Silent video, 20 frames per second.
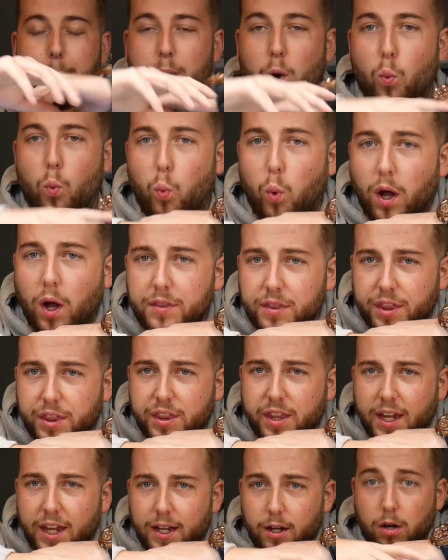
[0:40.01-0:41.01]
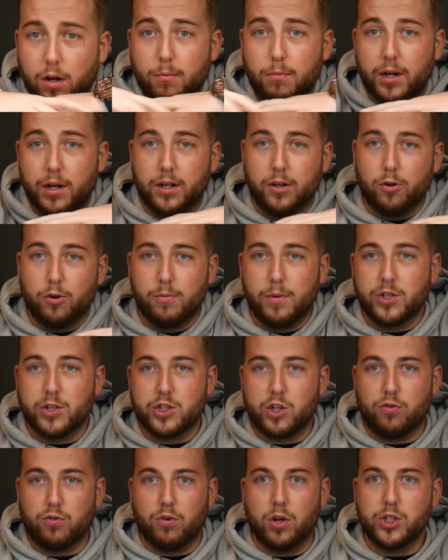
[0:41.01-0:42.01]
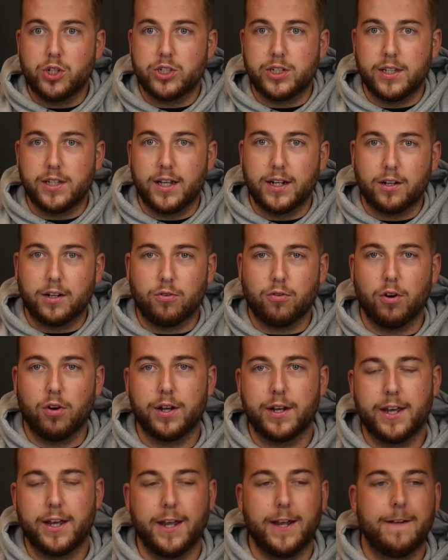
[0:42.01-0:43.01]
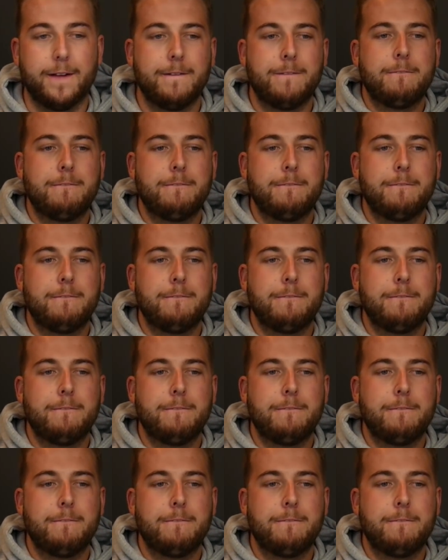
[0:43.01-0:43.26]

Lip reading: But one thing, oh my god, almost crushed it then, crikey.